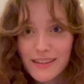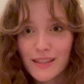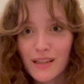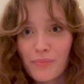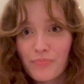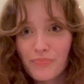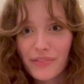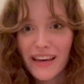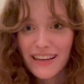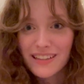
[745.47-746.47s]
the
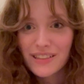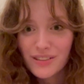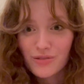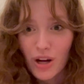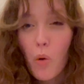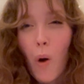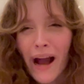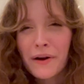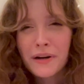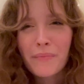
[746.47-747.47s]
like
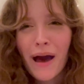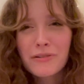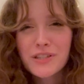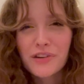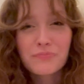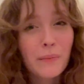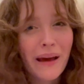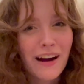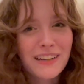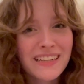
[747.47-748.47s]
required amount of
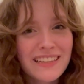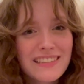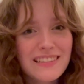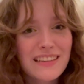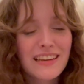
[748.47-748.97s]
preparedness